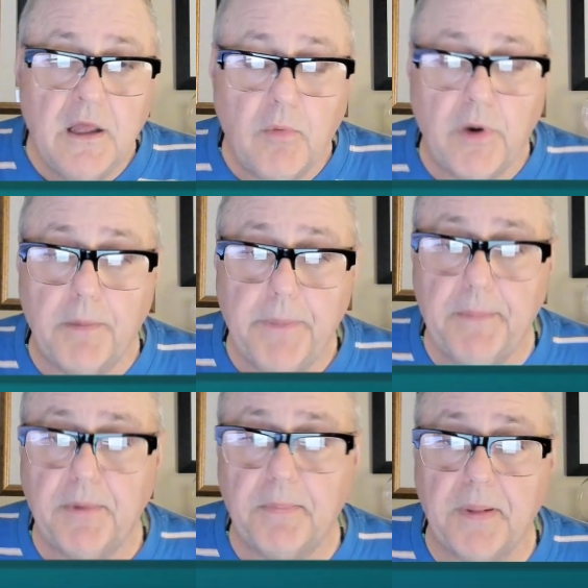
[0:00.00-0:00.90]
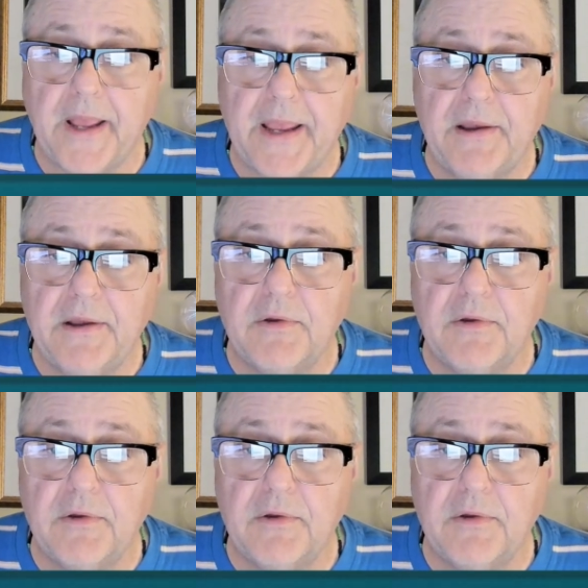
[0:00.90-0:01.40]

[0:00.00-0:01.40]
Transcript: where people play